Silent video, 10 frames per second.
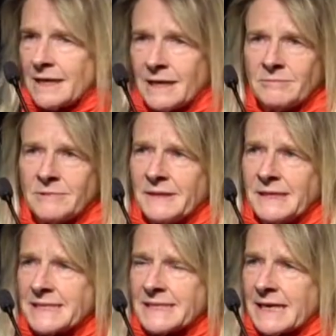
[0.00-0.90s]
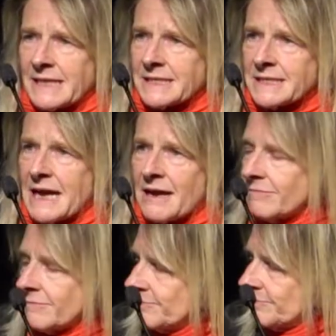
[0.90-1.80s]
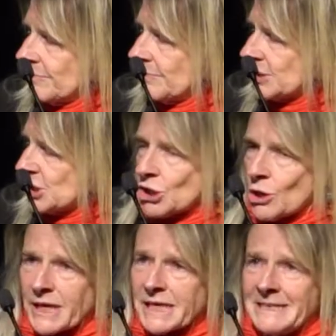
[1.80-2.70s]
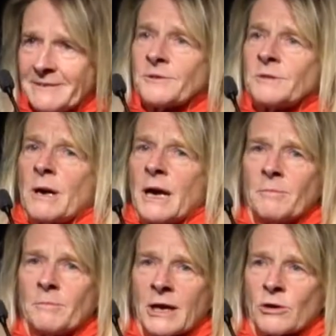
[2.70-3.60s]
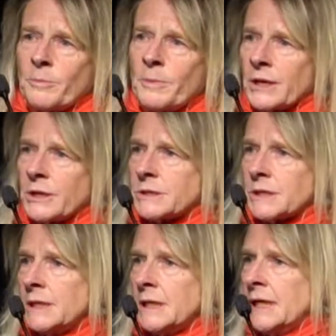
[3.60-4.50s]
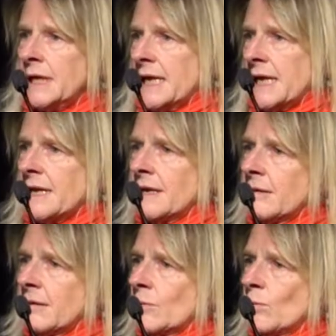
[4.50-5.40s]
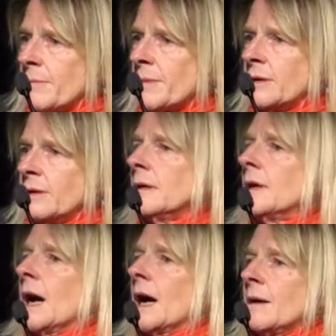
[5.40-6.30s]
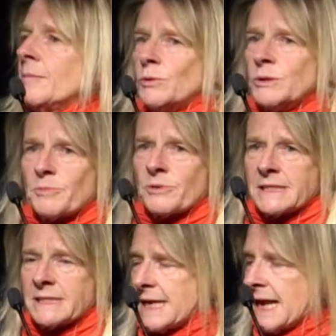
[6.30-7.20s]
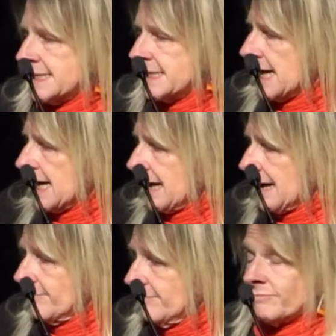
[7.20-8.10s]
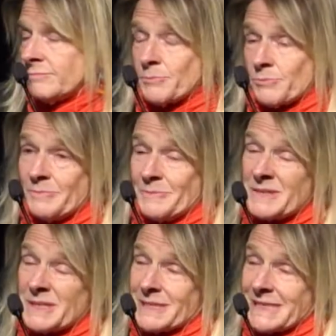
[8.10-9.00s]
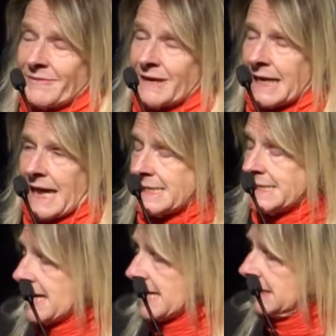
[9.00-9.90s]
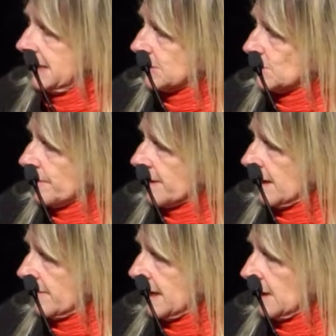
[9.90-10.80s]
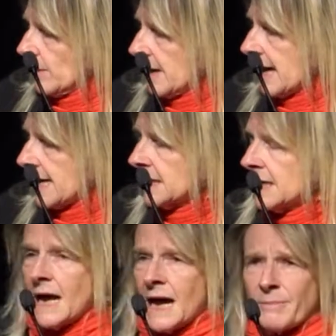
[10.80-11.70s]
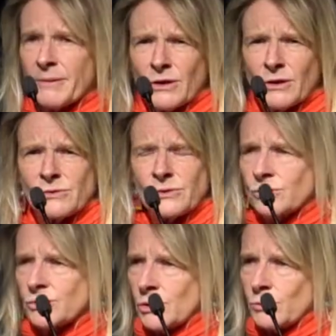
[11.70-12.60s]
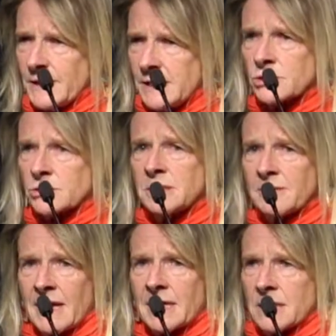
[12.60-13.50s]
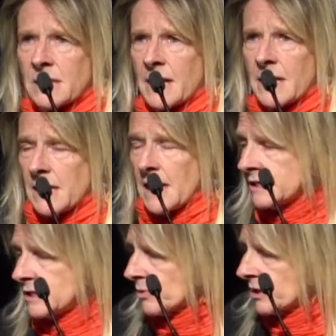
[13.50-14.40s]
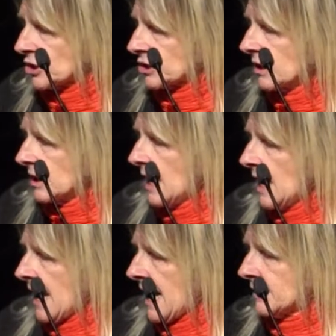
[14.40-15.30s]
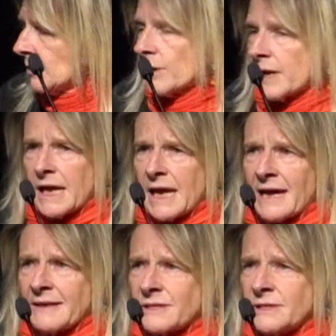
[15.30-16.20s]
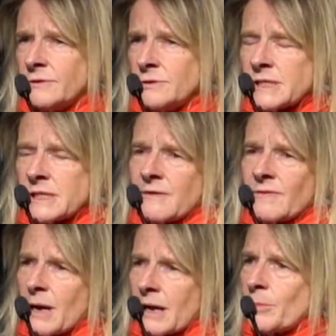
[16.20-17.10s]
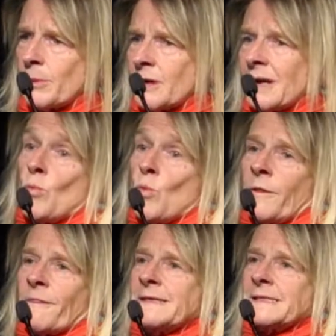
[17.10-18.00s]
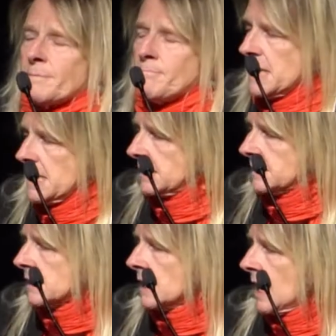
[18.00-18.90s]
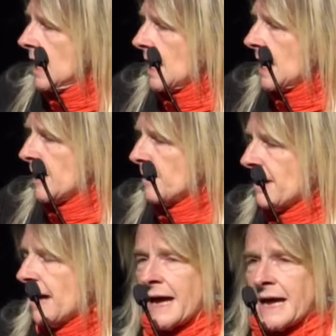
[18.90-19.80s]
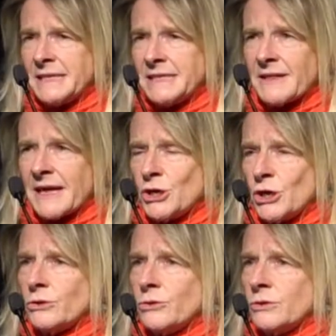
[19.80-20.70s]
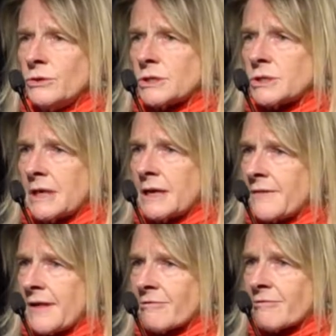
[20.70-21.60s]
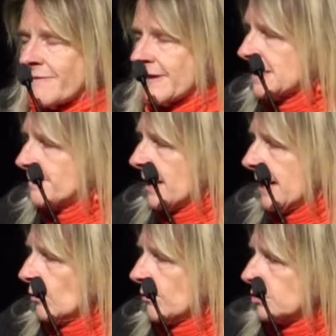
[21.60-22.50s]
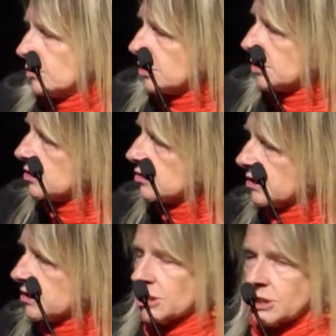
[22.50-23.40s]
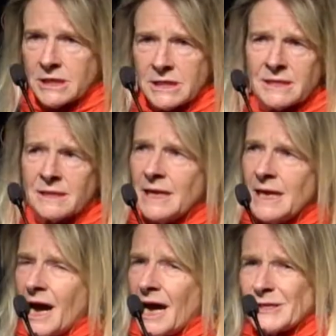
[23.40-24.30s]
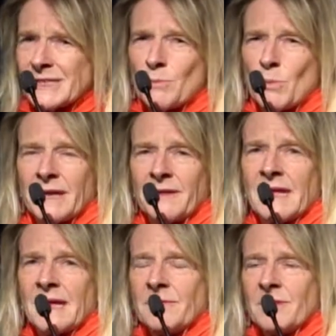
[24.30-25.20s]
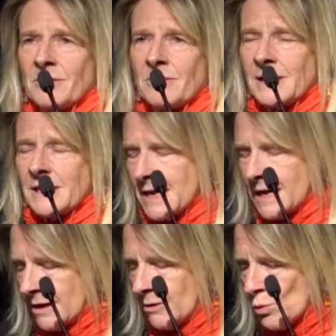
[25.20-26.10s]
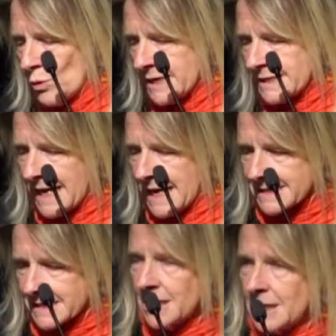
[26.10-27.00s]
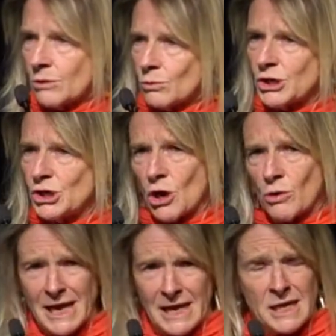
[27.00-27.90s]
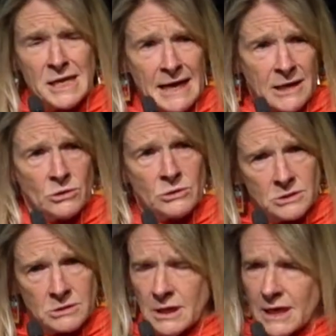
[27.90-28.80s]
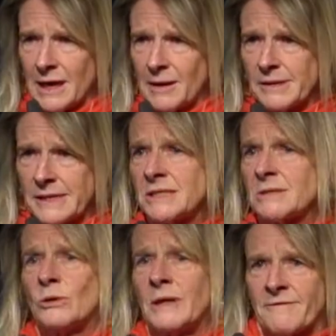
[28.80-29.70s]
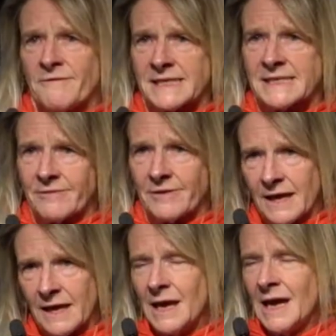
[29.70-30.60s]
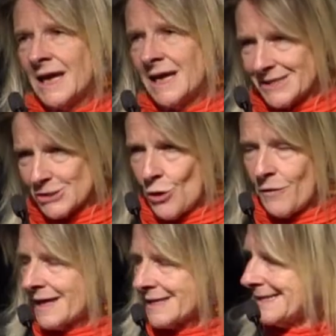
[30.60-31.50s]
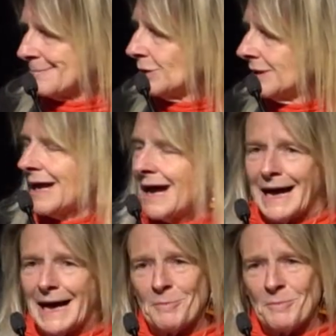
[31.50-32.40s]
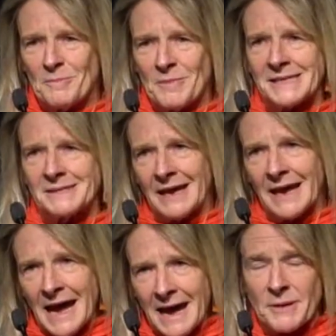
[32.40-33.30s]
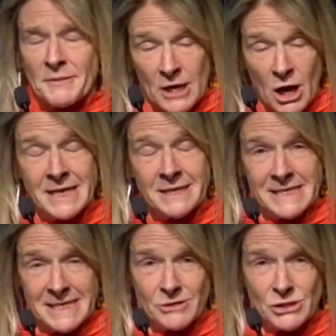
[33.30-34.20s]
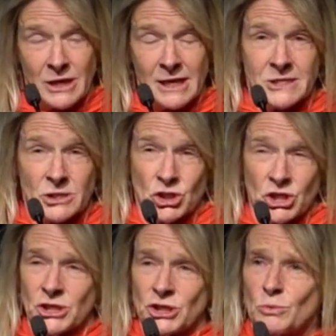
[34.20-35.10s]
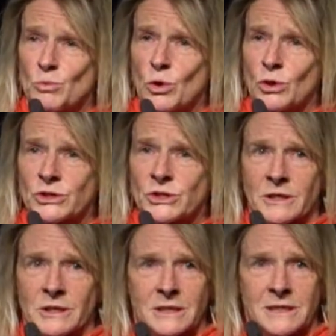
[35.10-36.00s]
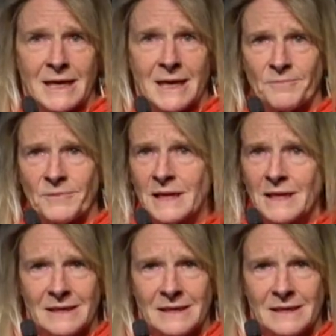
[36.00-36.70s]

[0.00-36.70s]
uh, in these studies, is now showing different mi microbiota in women um, who are depressed and antenatal, um, de specifically antenatally is what they're, they're looking at, um, but those also with histories of anxiety and depression, and looking at the diversity of the microbiota and what this means. Um, and they know that uh, they are affected by health, nutrition, stress and genes. And I know someone in the, the, the uh, audience asked, well, can you go and get your Yakult um, and will that fix everything? It's not that simple. Um, it, uh, but the idea, and certainly the suggestion, was that um,